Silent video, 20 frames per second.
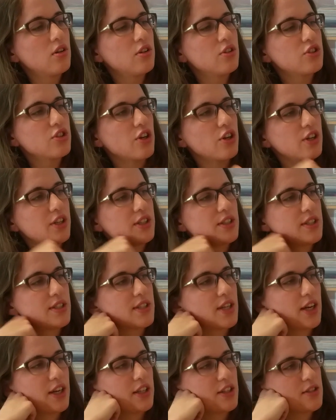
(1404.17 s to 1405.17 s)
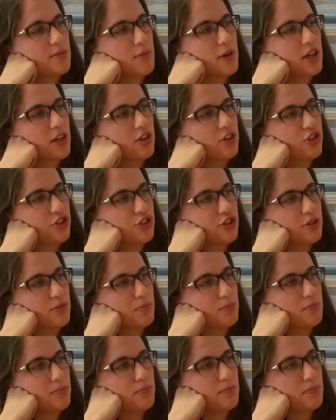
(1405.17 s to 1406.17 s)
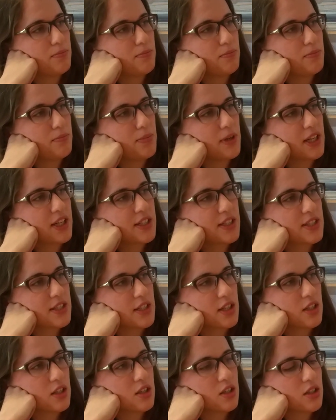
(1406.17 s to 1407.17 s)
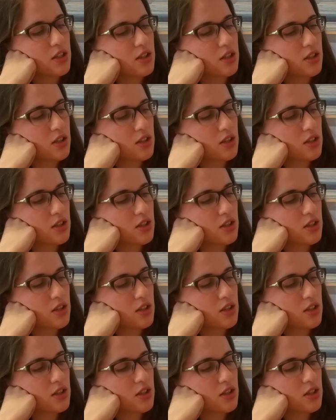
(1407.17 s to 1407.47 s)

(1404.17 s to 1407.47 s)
Charted Designs by Gerda Bengtsen.